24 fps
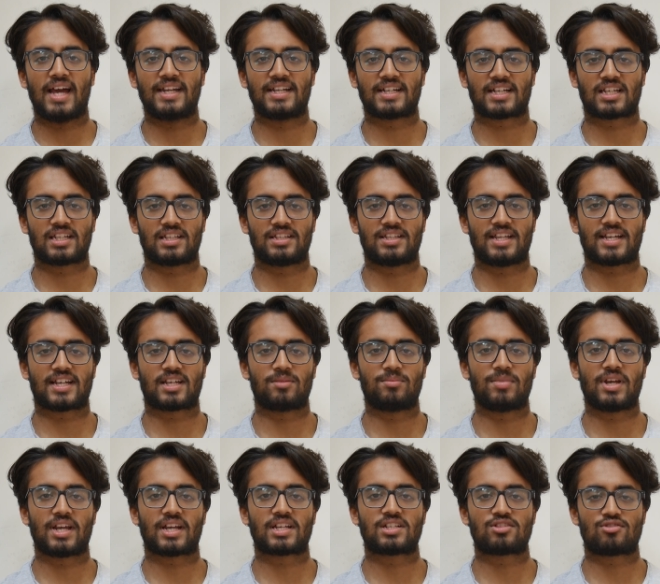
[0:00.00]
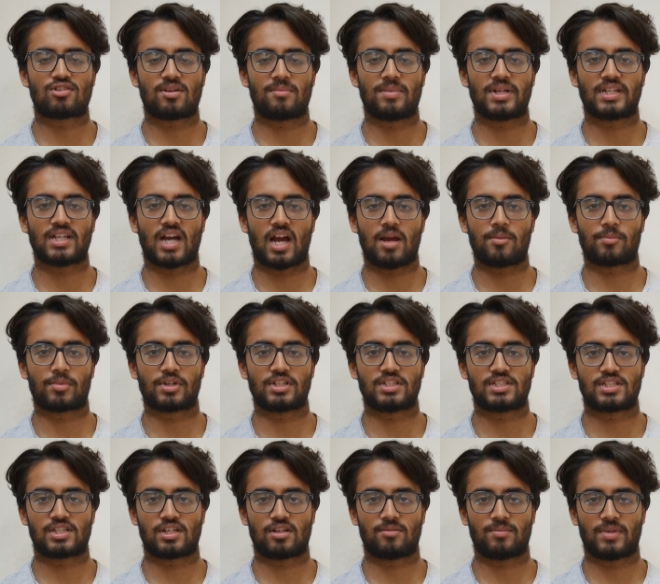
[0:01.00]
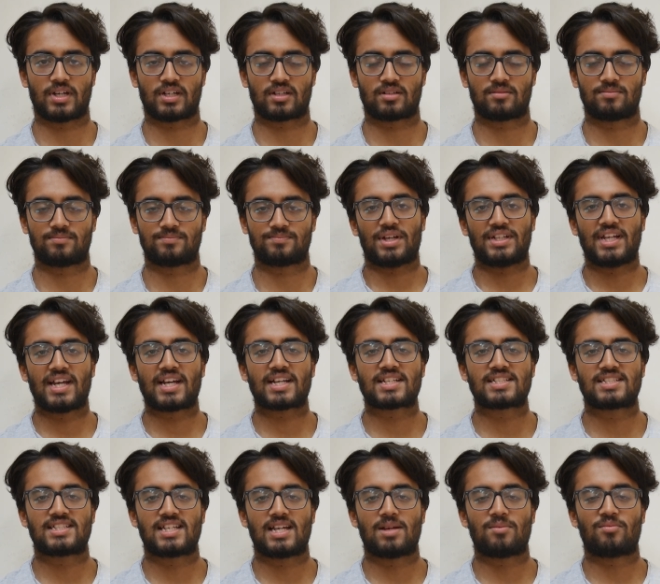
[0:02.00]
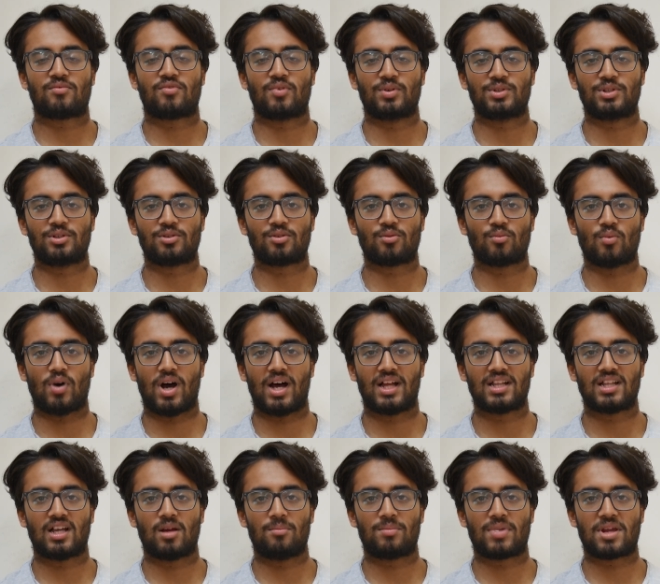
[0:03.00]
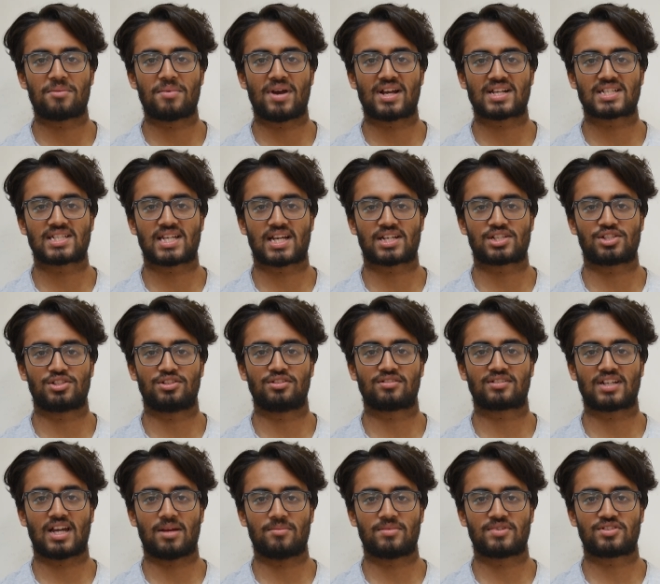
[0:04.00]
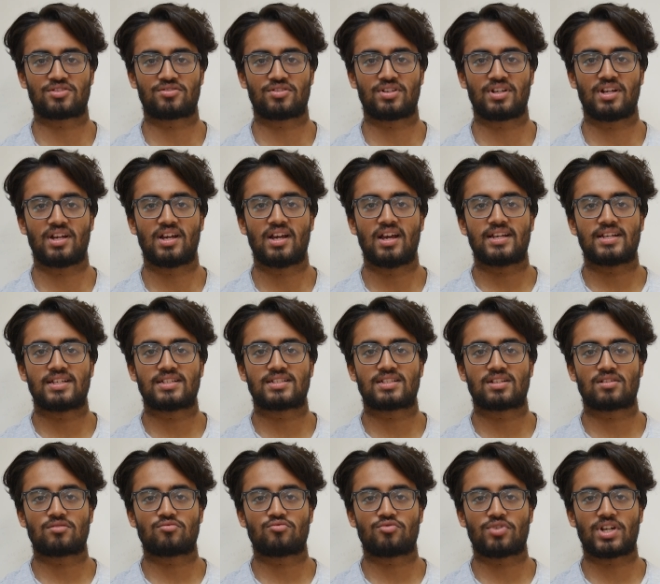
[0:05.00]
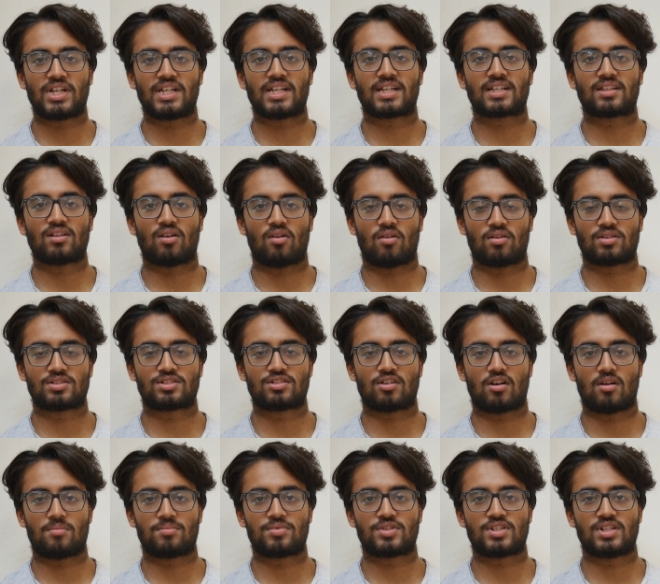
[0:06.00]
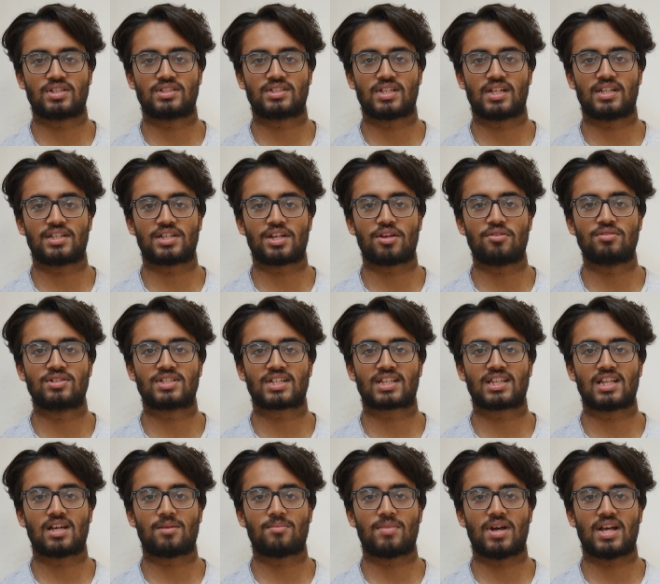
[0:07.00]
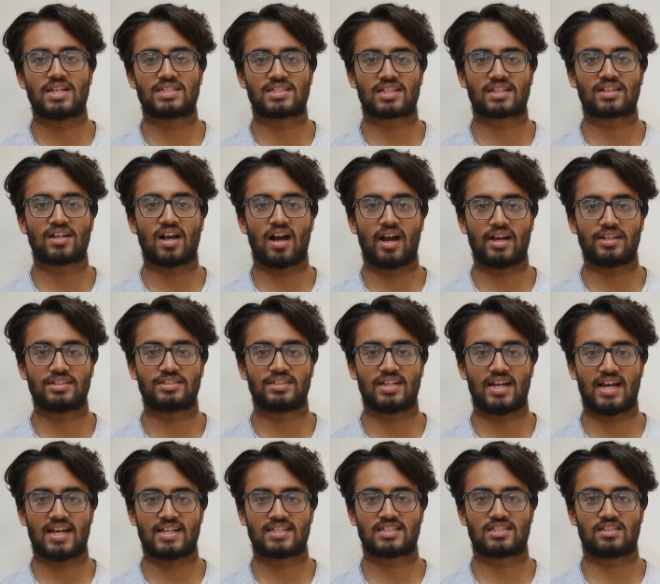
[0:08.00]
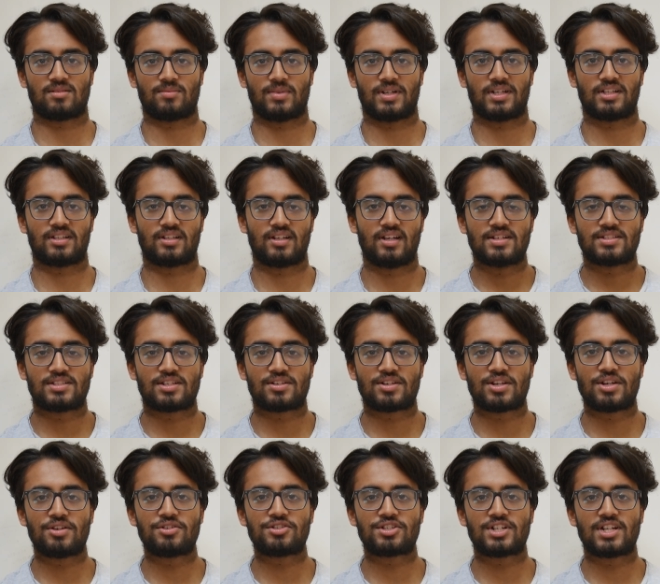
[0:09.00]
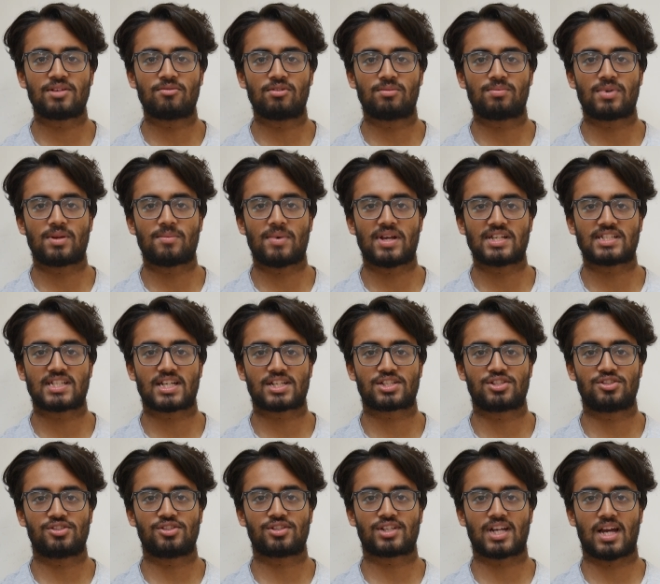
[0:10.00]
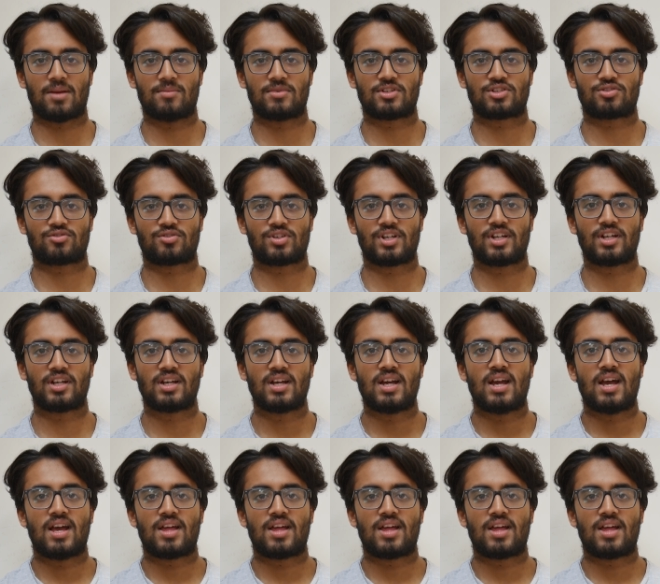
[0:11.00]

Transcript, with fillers: and it, they can be extremely time consuming. My next tip for doing well at BMAT Section 2 Chemistry is reading the answer options and using them as a guide to estimate. So usually with BMAT Section 2 Chemistry,